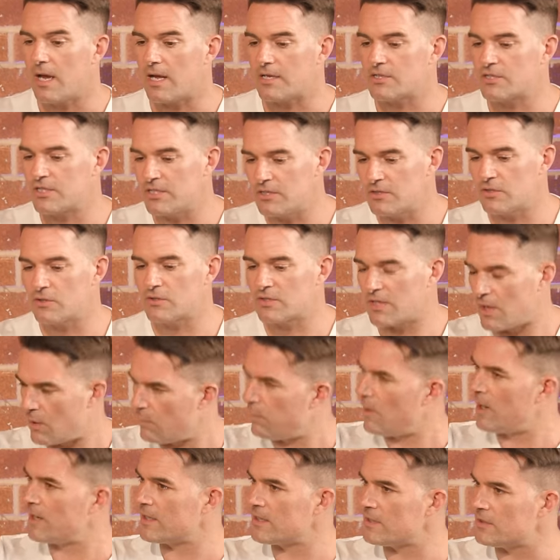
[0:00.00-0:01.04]
and she sort of said,
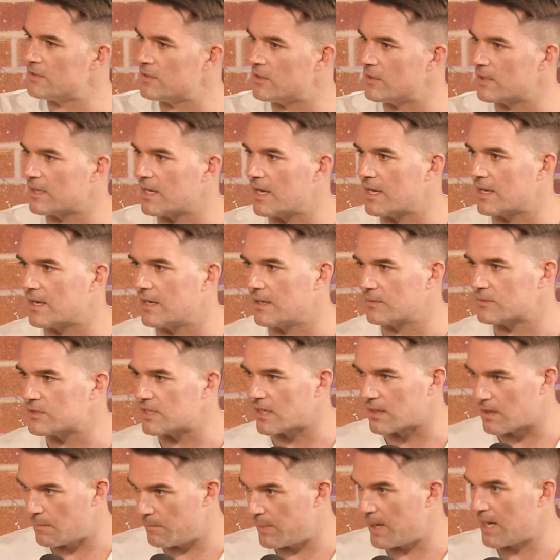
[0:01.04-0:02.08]
"Why don't you do a gig?" And it was
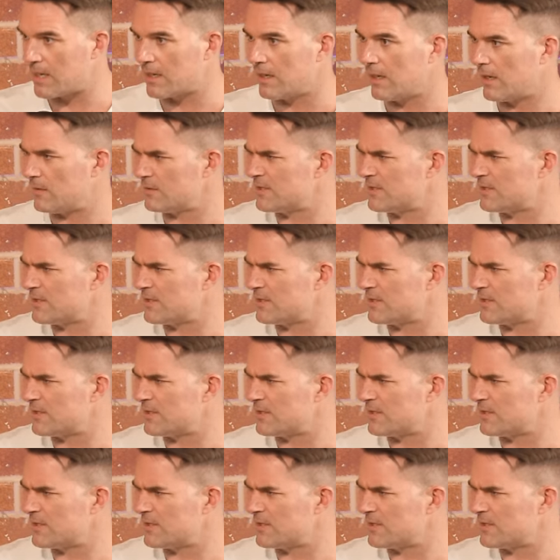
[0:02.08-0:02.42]
like a bucket.